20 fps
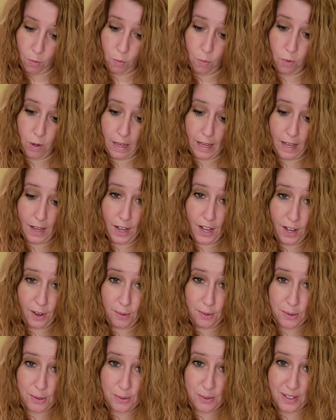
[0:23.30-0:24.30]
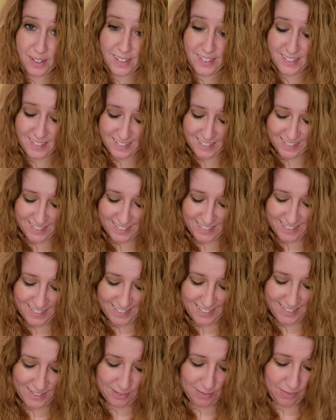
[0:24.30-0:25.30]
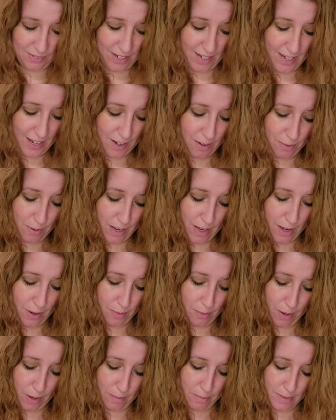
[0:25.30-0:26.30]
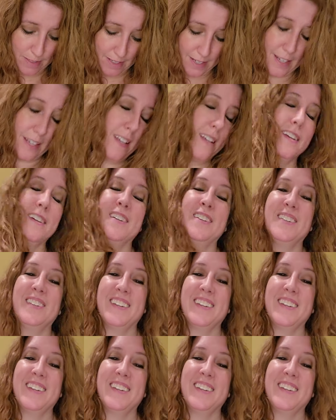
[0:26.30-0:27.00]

Wow, Aquarius's. Wow, wow, wubsy.